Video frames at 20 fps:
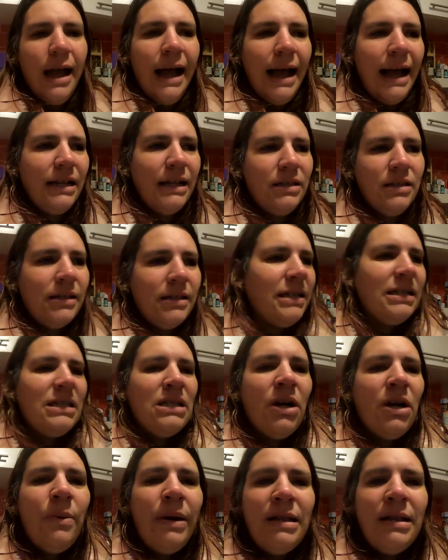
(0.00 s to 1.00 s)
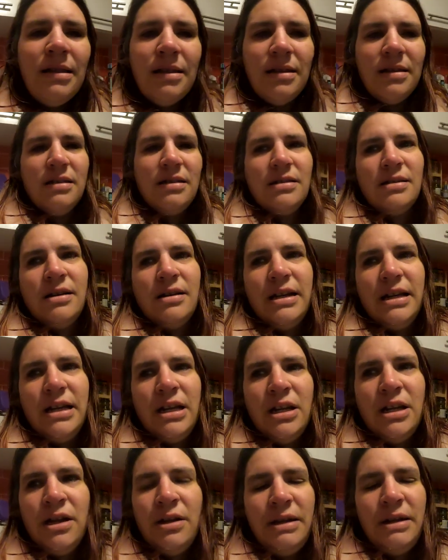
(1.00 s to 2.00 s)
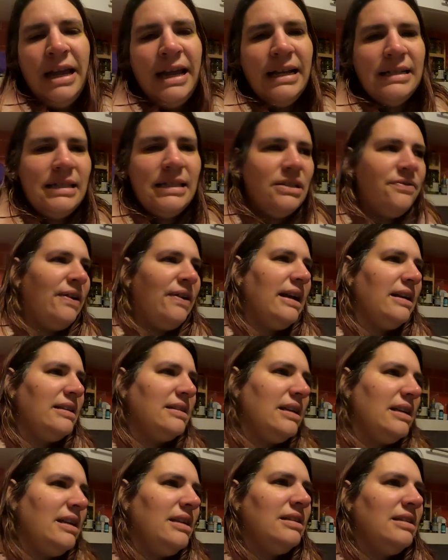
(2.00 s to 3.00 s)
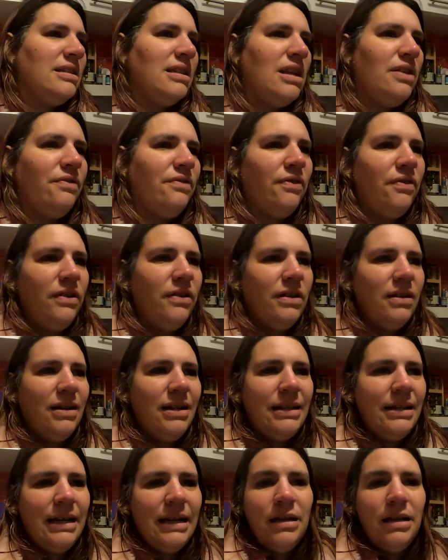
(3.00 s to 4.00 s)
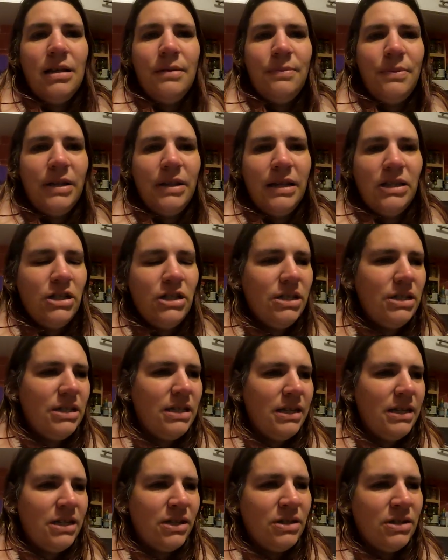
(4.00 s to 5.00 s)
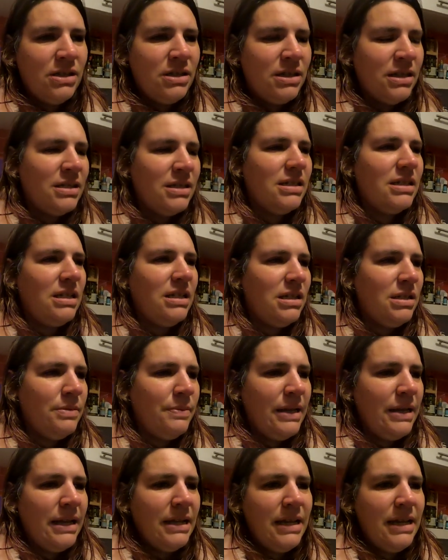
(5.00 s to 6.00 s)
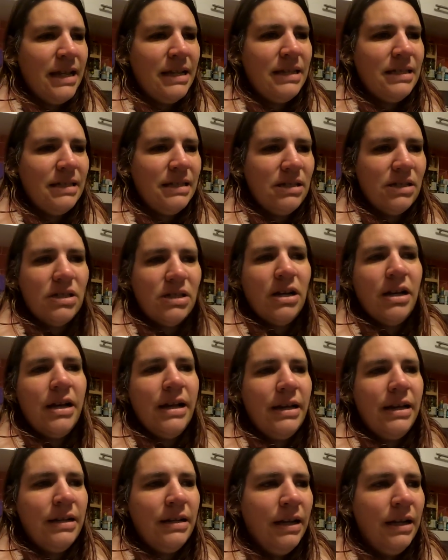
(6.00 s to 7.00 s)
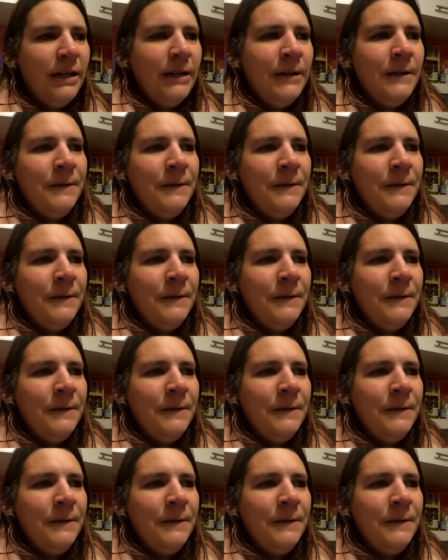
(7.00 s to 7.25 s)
and there's no end in sight you know yes there's vaccines and everything like that but there's just there just doesn't seem to be any end in sight and